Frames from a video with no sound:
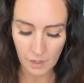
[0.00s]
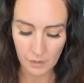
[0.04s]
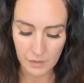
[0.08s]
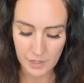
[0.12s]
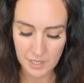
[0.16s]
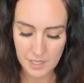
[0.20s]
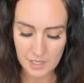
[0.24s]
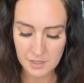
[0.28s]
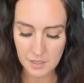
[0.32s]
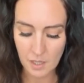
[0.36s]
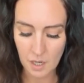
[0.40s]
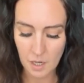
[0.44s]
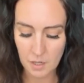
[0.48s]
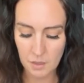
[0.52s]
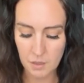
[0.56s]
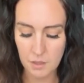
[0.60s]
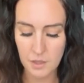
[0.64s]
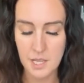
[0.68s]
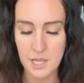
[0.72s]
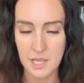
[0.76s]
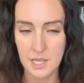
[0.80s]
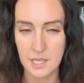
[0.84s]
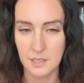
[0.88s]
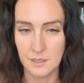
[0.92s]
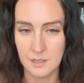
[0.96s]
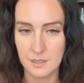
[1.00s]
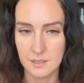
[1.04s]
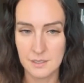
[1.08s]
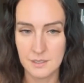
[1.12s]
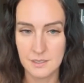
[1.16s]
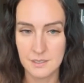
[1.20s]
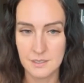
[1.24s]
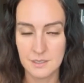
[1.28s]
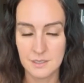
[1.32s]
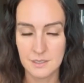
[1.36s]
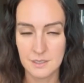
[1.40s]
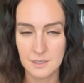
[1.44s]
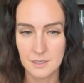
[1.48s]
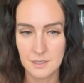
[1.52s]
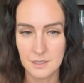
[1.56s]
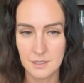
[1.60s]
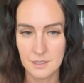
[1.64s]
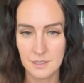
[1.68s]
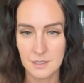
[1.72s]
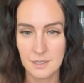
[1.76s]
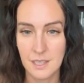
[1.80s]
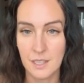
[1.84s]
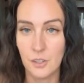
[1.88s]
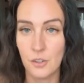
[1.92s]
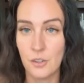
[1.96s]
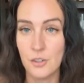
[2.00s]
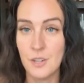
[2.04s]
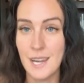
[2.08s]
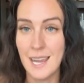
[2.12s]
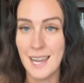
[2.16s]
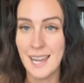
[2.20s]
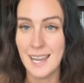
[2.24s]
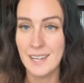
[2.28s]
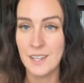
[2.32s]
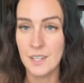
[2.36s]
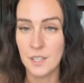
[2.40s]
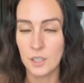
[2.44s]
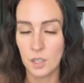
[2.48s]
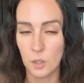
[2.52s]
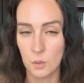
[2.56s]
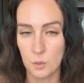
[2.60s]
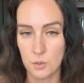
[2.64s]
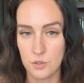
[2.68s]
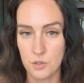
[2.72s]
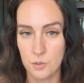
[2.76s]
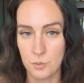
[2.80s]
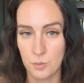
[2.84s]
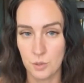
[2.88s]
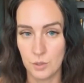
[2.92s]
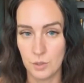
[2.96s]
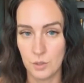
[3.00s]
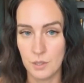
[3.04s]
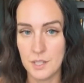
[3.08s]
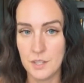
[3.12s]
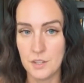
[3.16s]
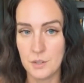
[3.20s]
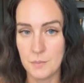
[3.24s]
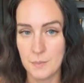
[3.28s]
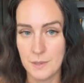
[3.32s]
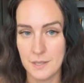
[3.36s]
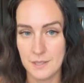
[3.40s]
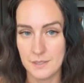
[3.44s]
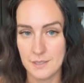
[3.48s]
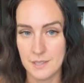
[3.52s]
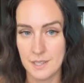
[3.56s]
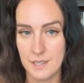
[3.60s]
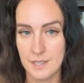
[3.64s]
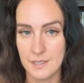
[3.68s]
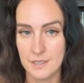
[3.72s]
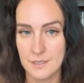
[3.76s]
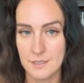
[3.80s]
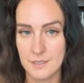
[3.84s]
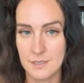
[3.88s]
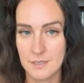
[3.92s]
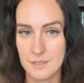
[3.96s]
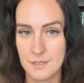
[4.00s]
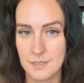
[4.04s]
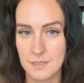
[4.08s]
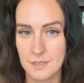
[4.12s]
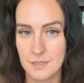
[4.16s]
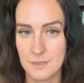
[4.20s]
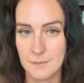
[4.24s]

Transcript: These are things that are non-negotiable in your business.